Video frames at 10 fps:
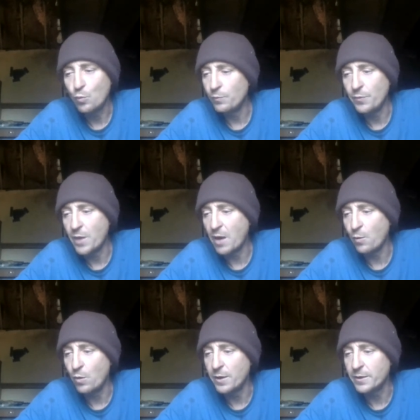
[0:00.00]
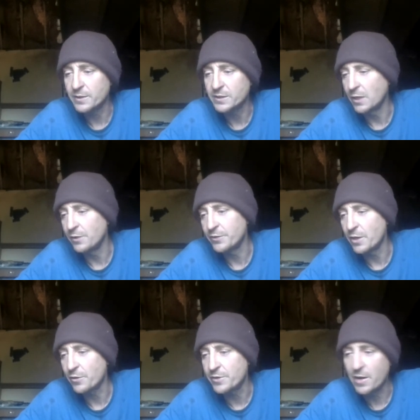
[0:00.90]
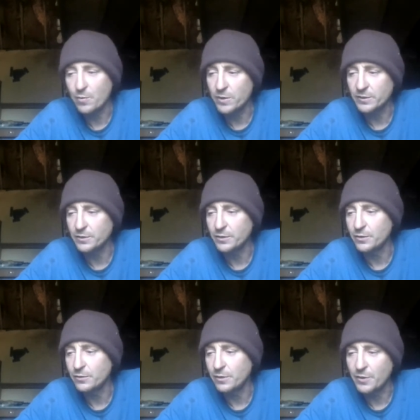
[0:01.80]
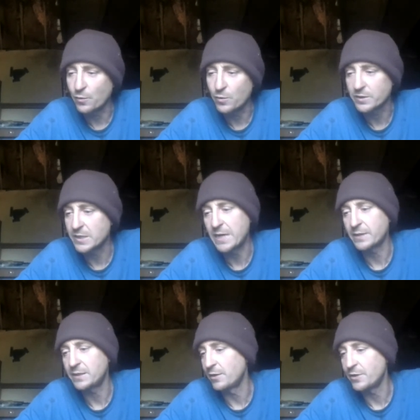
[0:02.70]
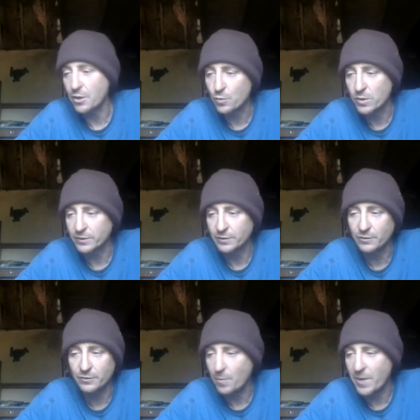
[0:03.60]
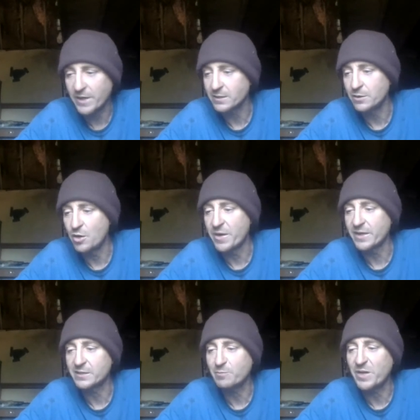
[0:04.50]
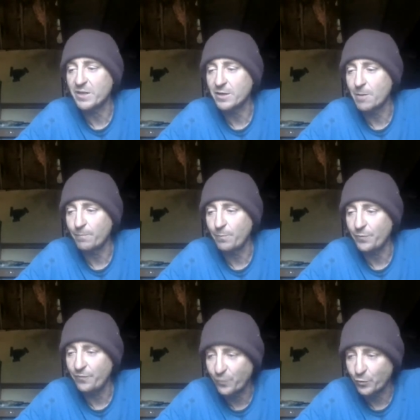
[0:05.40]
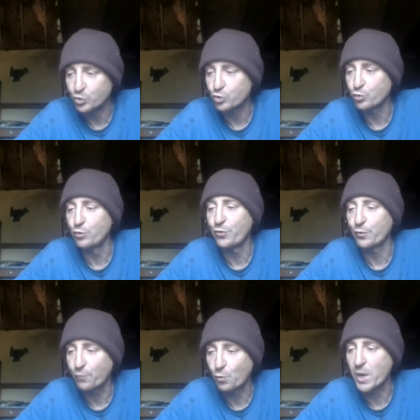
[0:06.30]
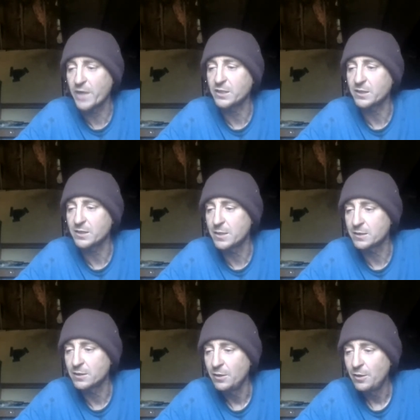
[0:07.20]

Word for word: Not one is telling the other not what to do, and the other one's not telling the other what to do. Nobody's nobody's speaking up for the truth or for righteousness.